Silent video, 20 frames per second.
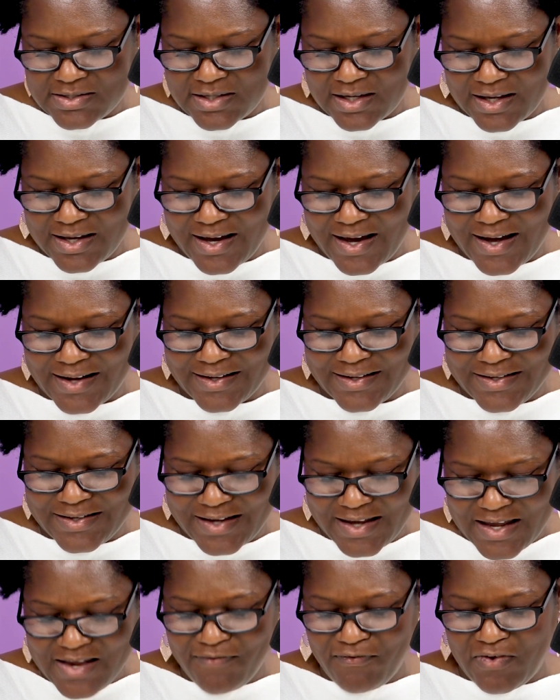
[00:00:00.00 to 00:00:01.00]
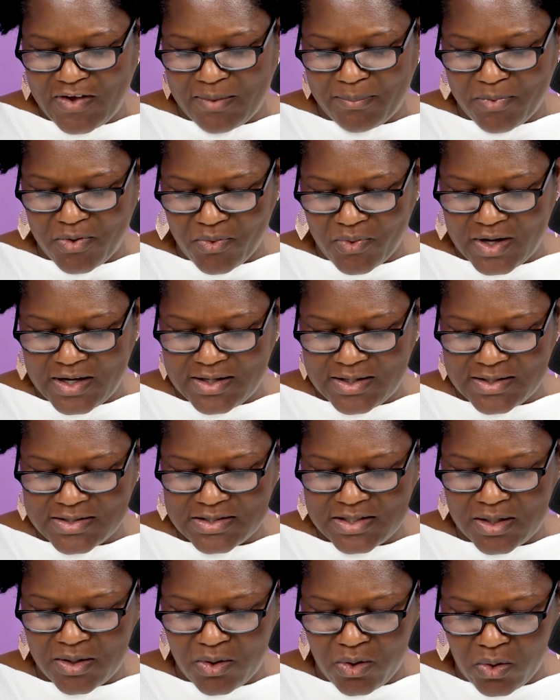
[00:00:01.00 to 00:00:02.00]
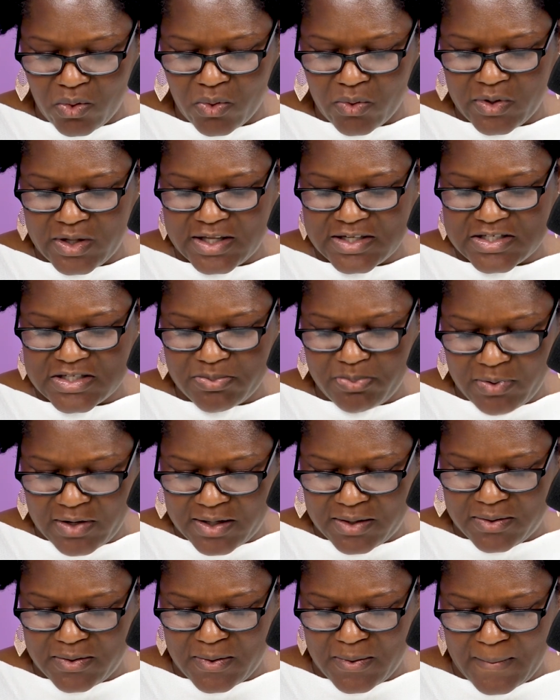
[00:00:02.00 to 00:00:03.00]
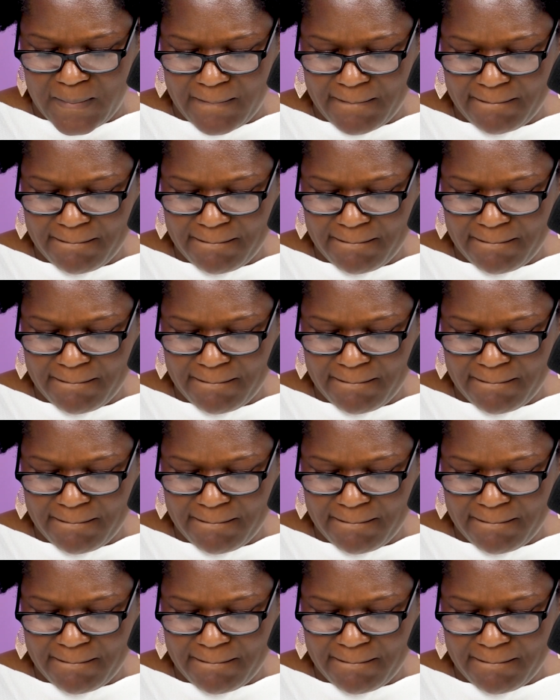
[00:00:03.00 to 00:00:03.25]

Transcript: that God gave him greatness and glory and splendor.